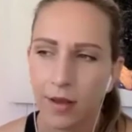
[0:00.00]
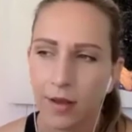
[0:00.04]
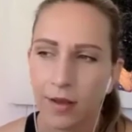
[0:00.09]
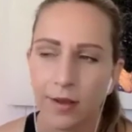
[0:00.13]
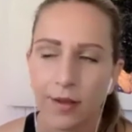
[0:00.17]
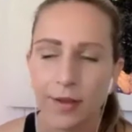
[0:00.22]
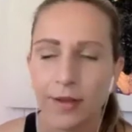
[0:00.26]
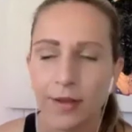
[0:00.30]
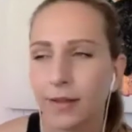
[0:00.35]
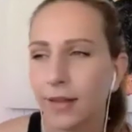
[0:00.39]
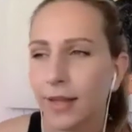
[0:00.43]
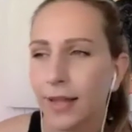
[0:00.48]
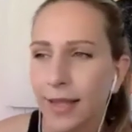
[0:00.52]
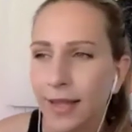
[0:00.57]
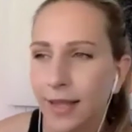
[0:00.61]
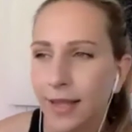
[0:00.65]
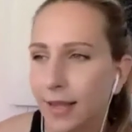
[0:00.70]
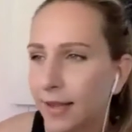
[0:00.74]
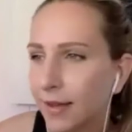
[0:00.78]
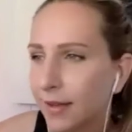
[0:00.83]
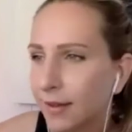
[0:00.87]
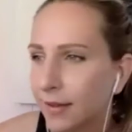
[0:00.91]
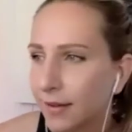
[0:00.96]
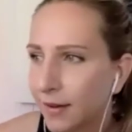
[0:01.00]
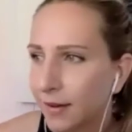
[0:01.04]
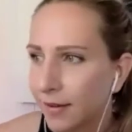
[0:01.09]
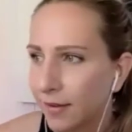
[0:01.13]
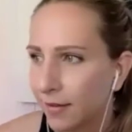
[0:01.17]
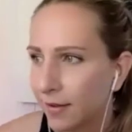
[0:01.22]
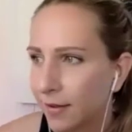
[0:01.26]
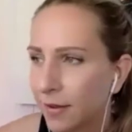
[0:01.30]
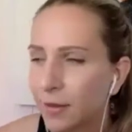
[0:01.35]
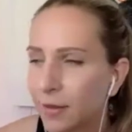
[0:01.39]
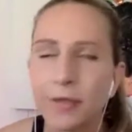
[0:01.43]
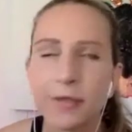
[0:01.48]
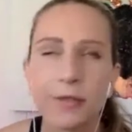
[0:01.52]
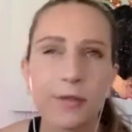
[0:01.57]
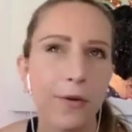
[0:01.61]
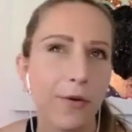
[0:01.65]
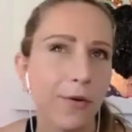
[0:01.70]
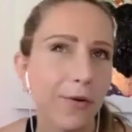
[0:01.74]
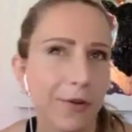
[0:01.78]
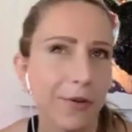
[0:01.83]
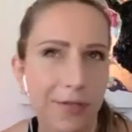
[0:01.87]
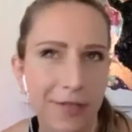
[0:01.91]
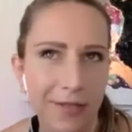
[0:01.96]
clean,
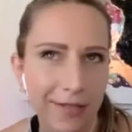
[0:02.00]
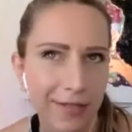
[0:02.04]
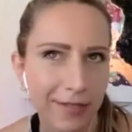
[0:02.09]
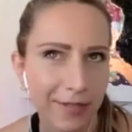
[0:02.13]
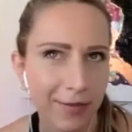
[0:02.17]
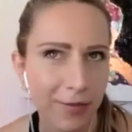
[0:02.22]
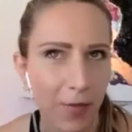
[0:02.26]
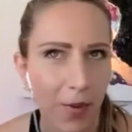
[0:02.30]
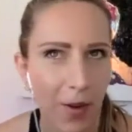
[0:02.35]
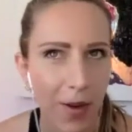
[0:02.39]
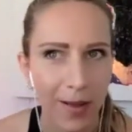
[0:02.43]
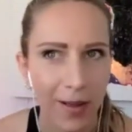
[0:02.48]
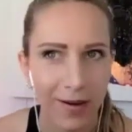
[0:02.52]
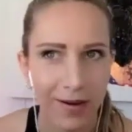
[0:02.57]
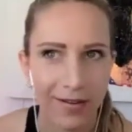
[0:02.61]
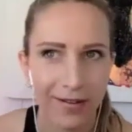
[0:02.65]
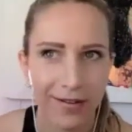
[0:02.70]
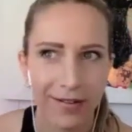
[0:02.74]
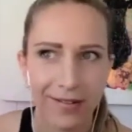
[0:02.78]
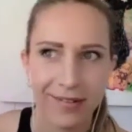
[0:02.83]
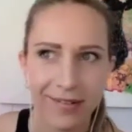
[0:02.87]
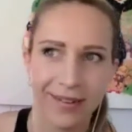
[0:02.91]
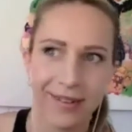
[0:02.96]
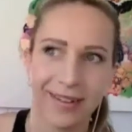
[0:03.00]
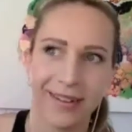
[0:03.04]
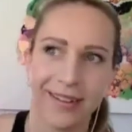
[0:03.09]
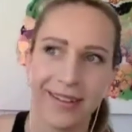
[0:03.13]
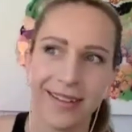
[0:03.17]
source-inspired